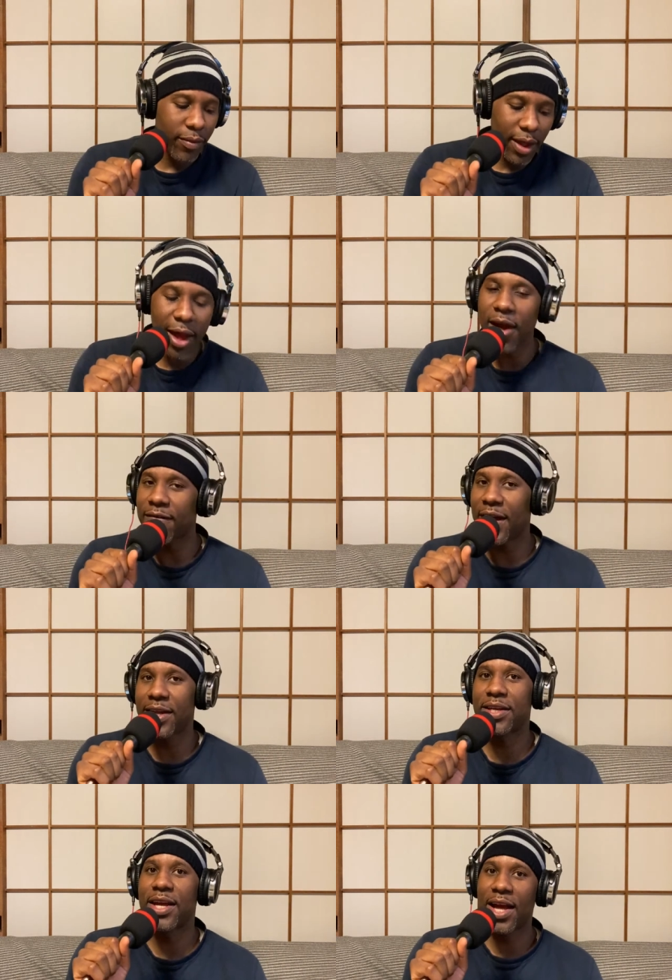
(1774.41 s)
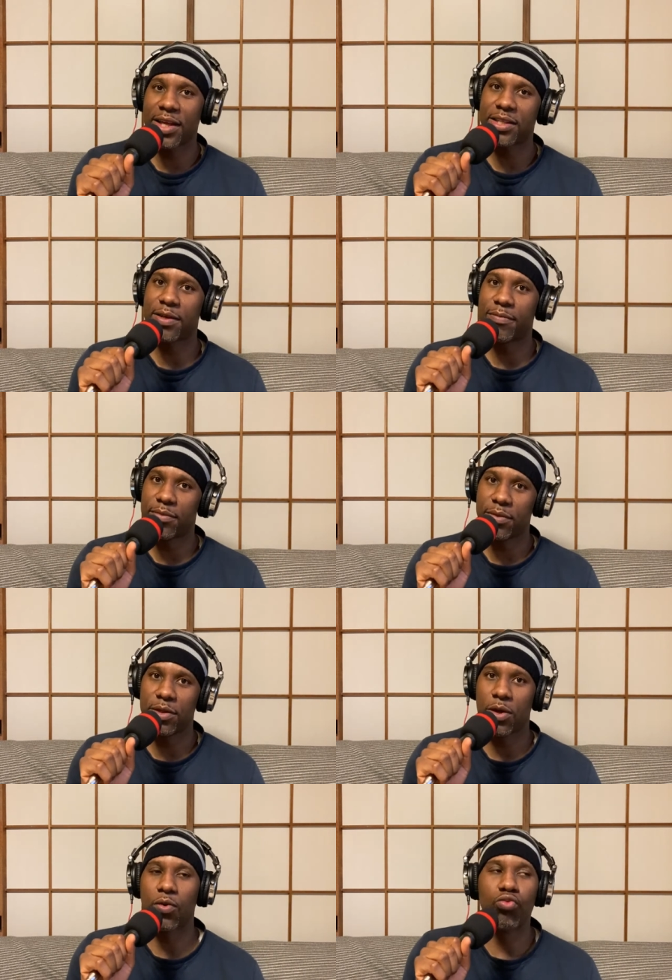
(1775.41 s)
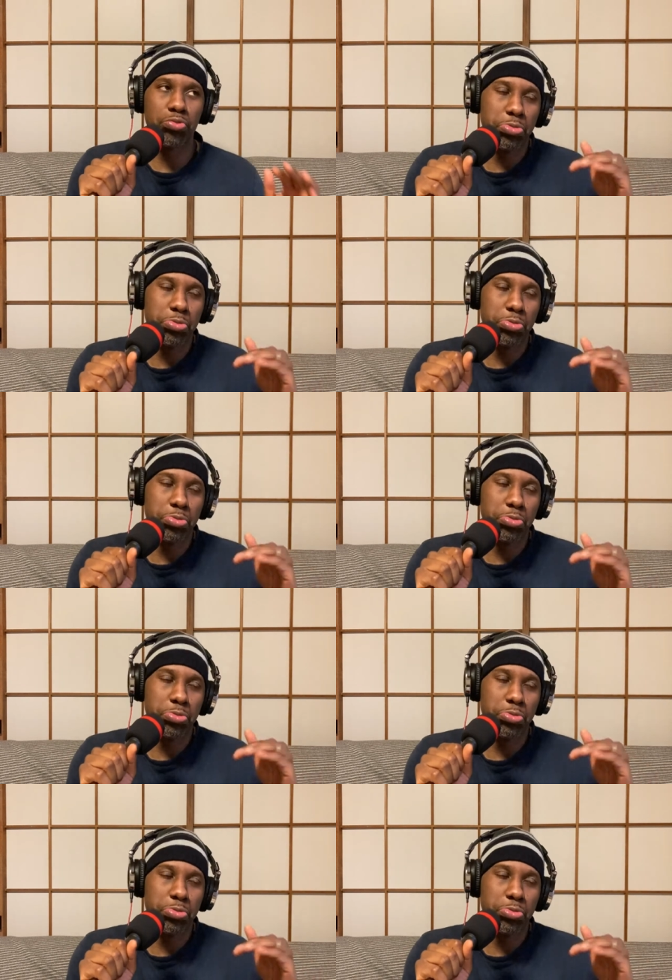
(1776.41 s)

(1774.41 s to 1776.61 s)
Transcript: have had it at some, you know,